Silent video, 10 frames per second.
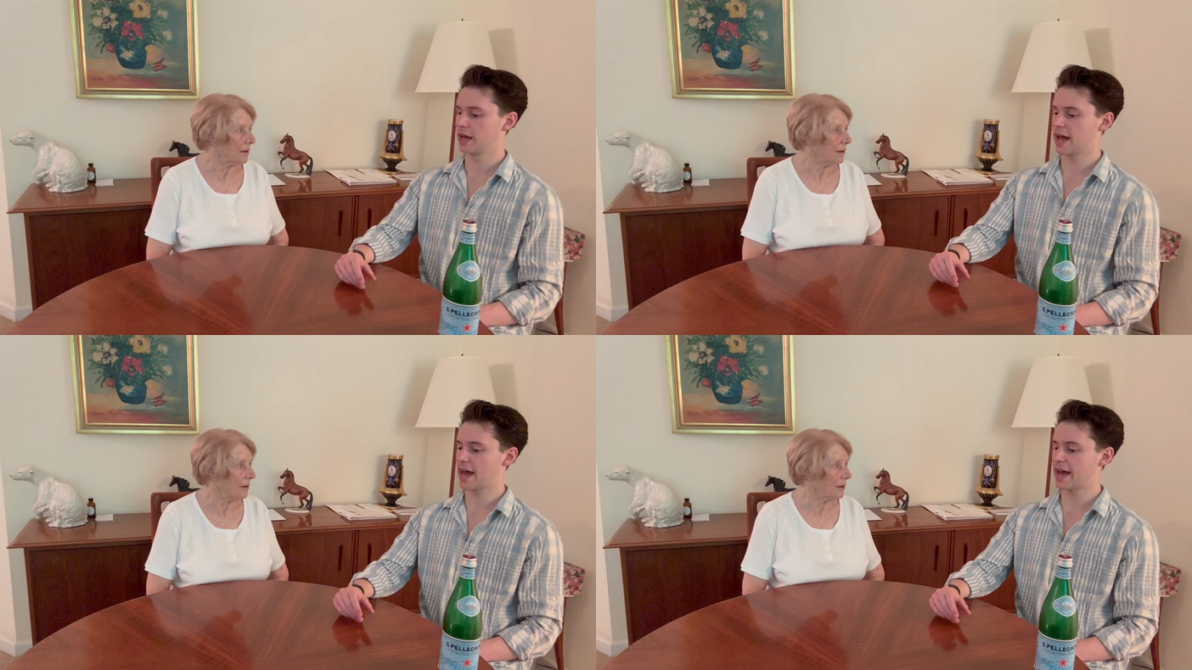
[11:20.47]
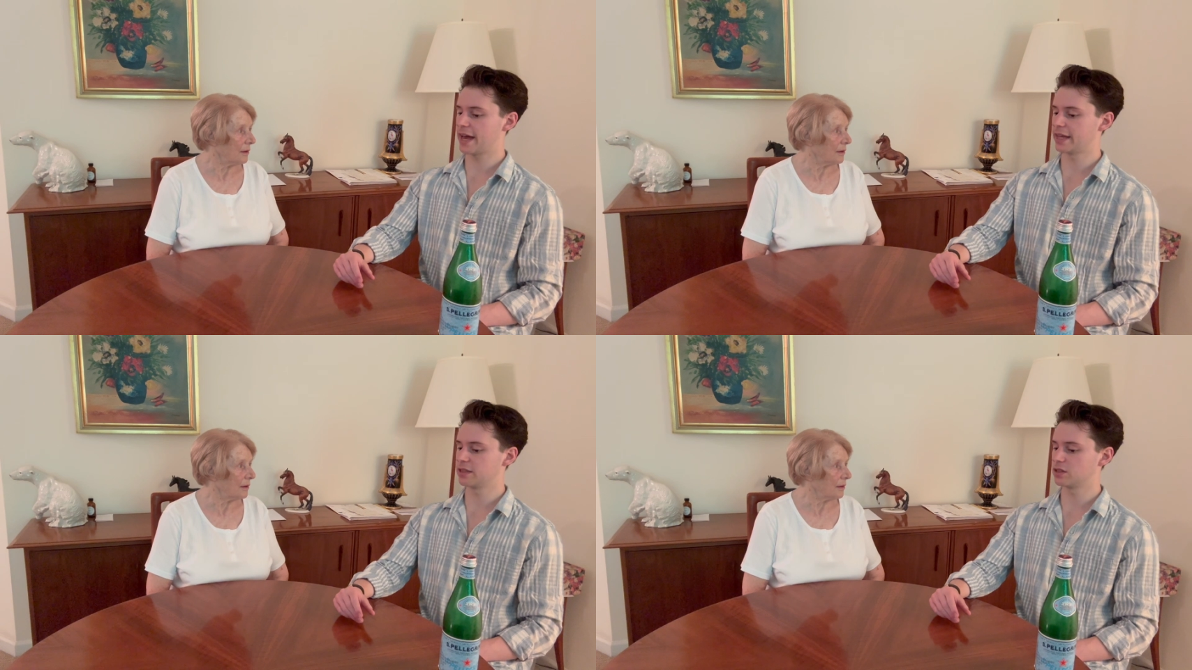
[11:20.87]

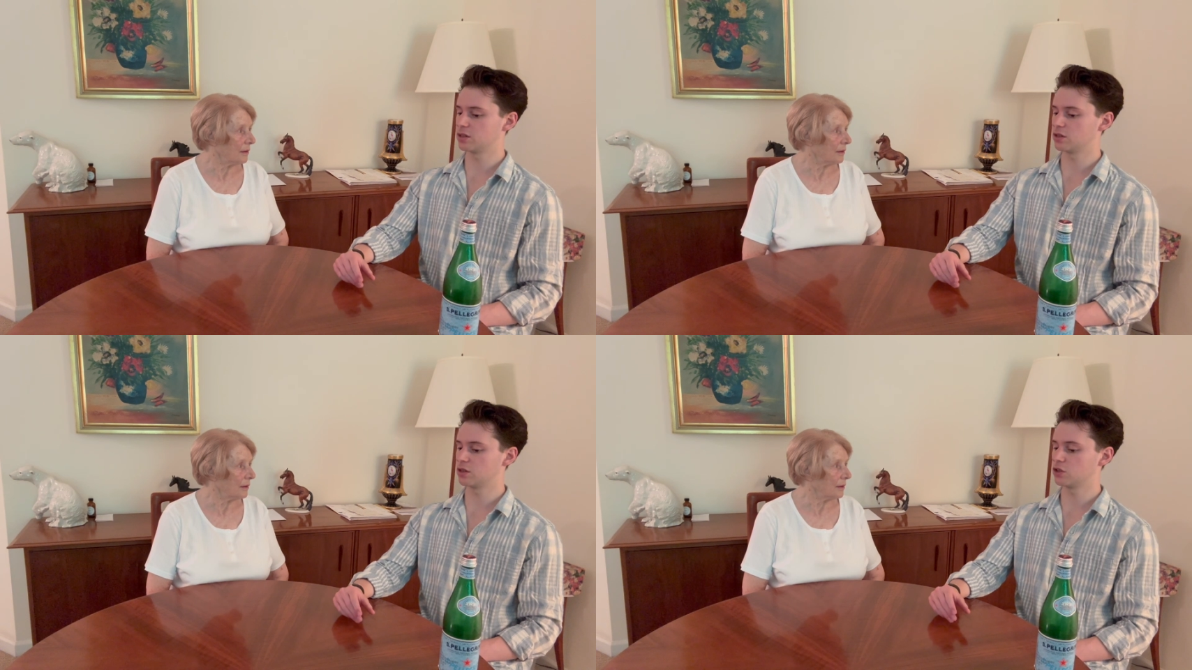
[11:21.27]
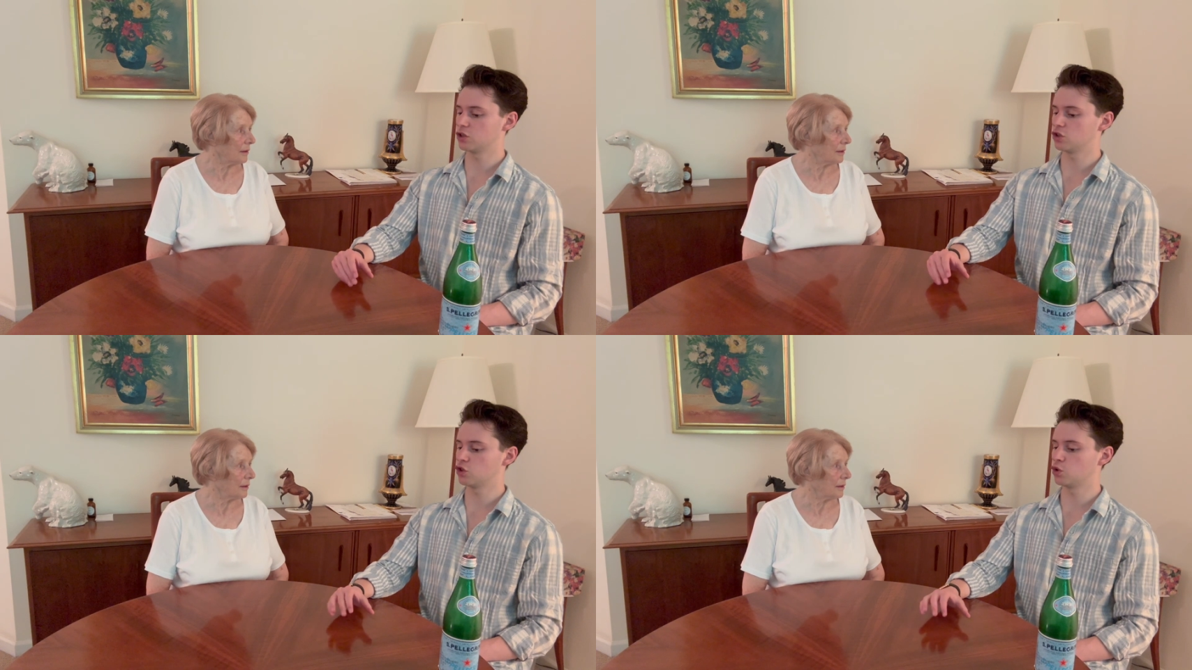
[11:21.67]
Speaker 1: and
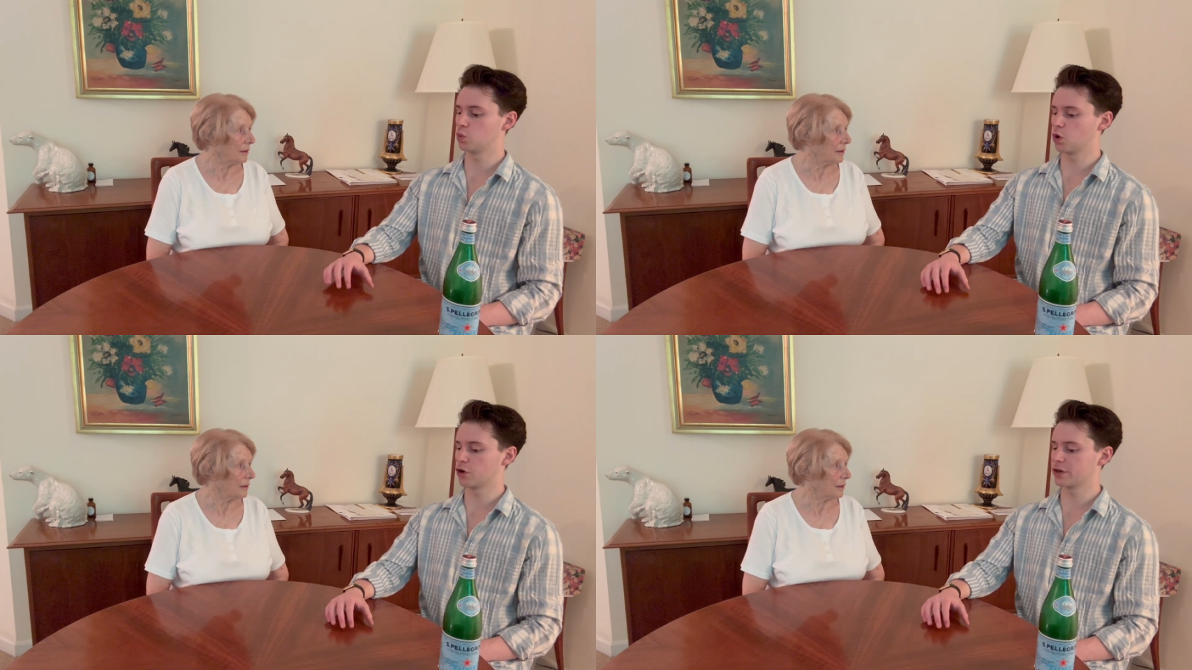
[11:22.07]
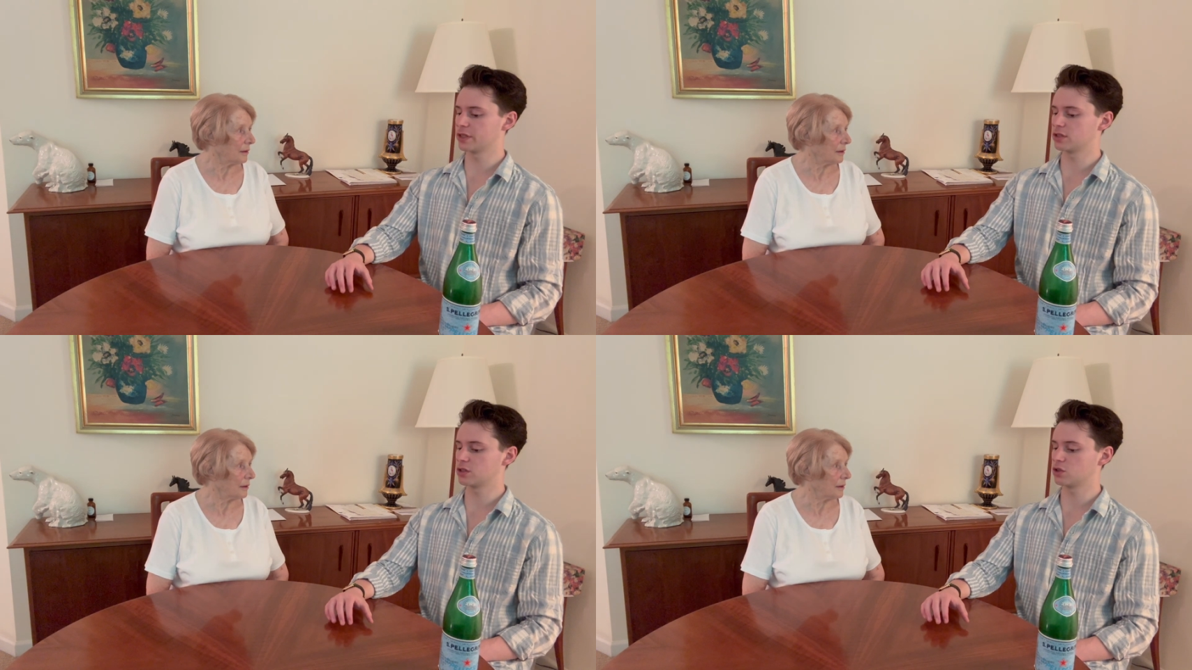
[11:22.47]
you
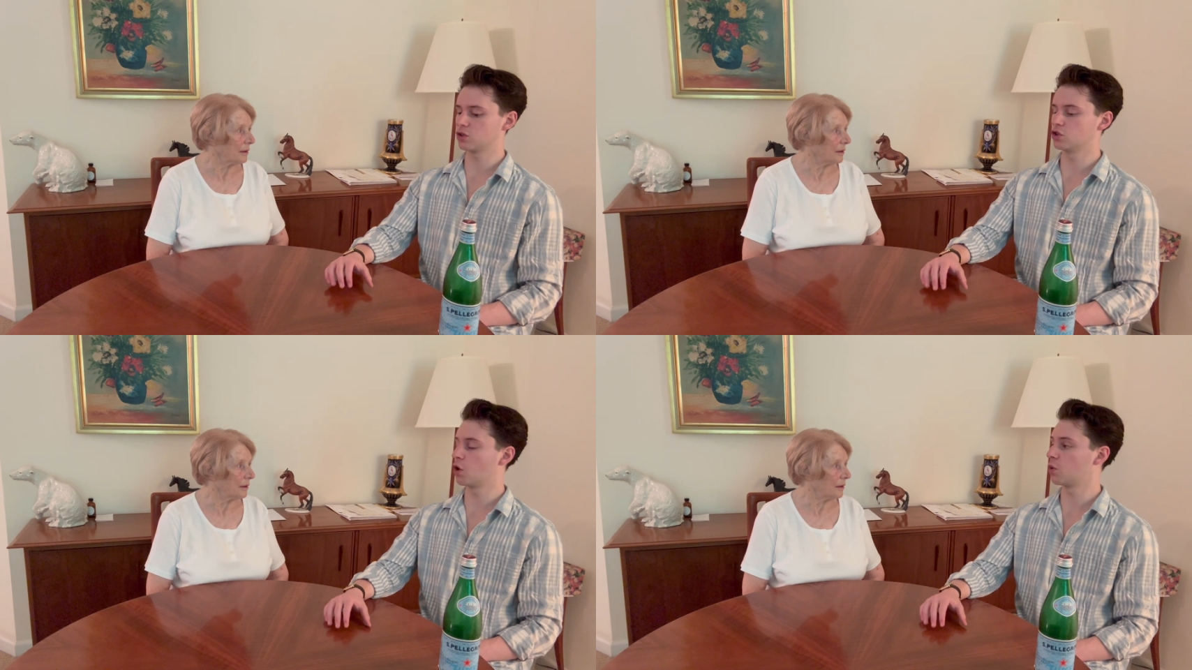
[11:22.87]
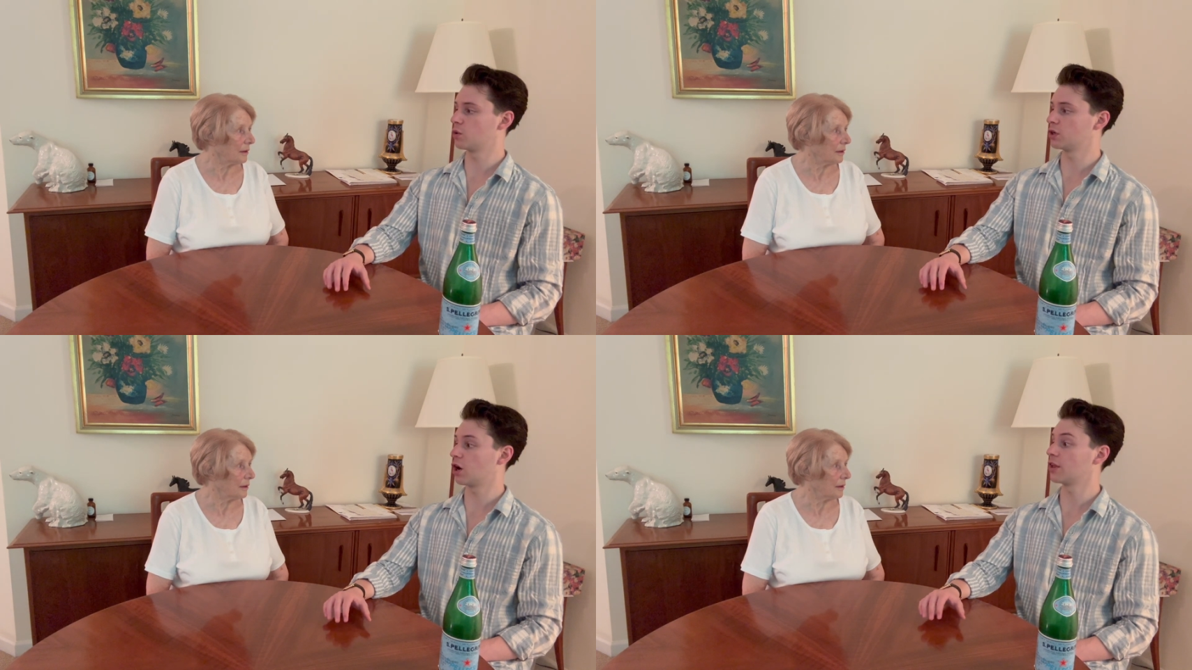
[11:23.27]
weren't
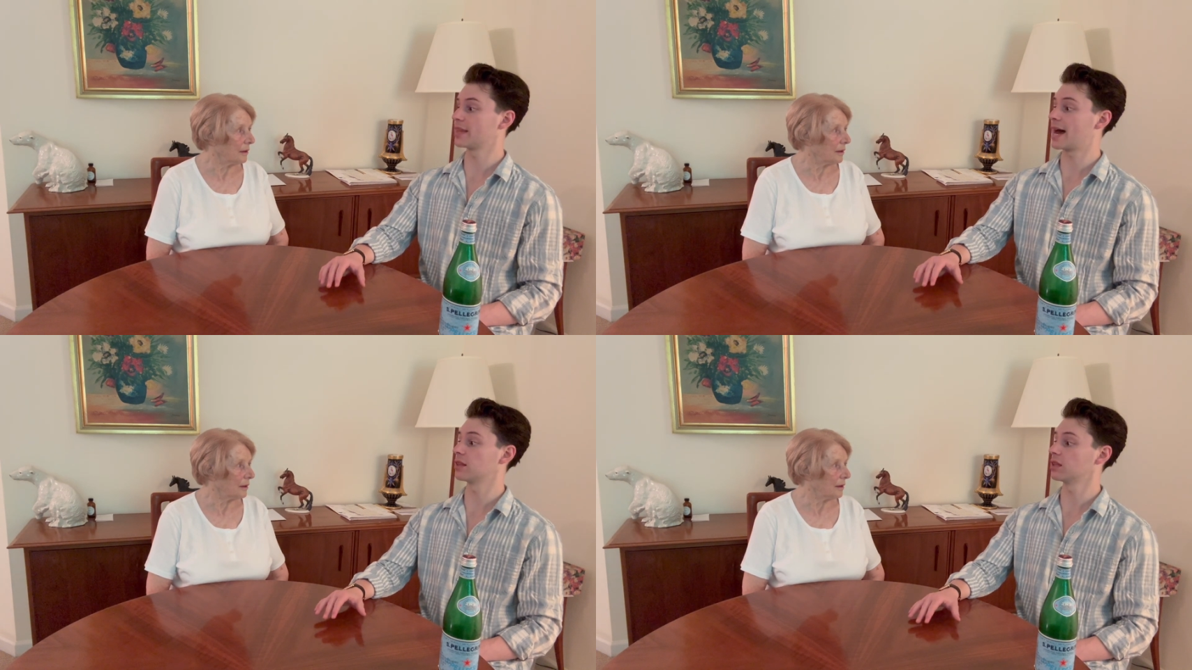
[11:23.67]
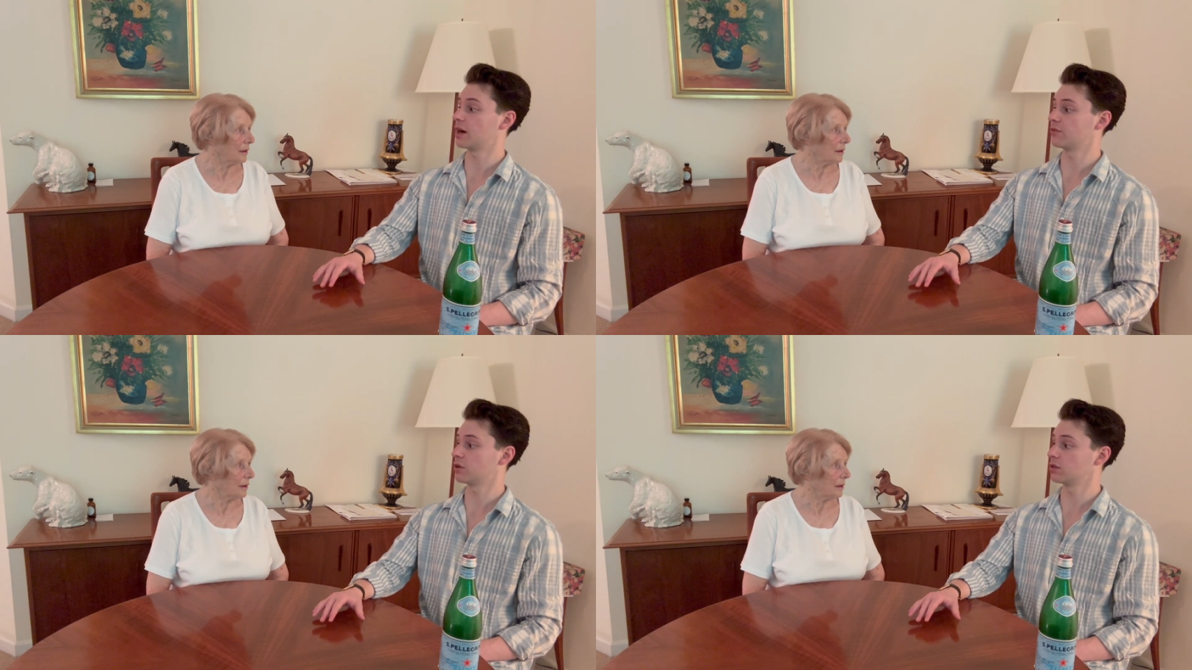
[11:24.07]
known on that
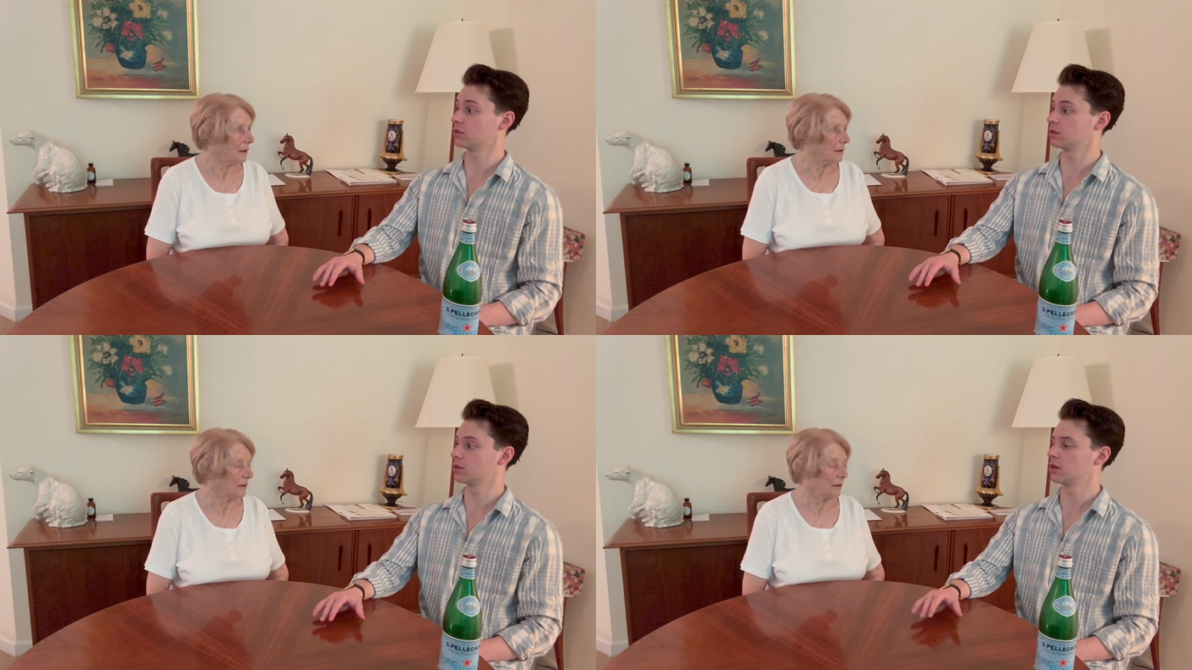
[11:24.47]
level.